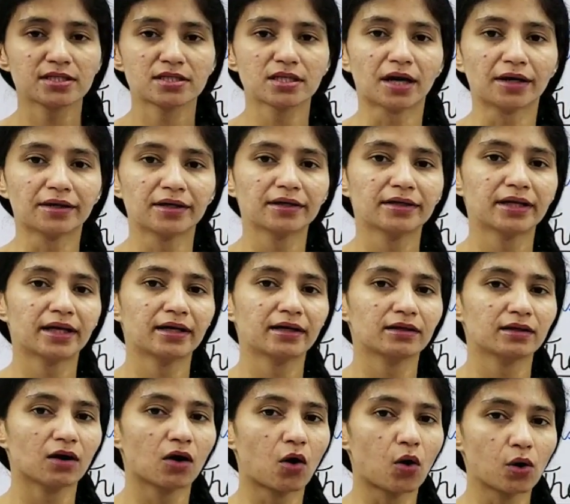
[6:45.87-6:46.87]
studied
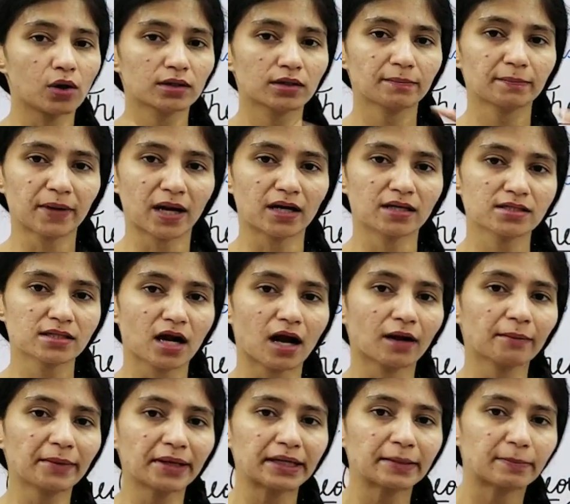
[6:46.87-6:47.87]
that all the plants
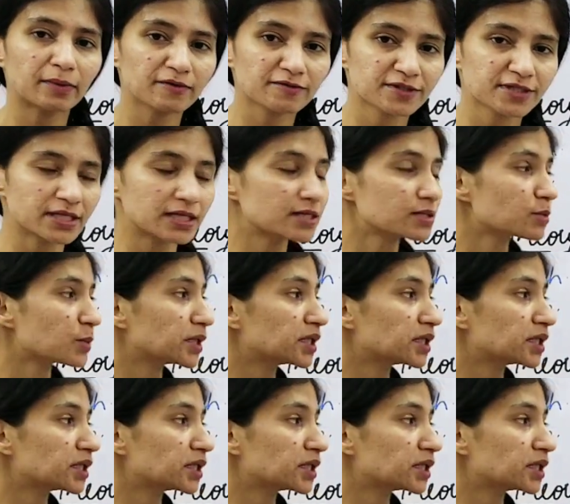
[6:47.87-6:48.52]
are made up of cells,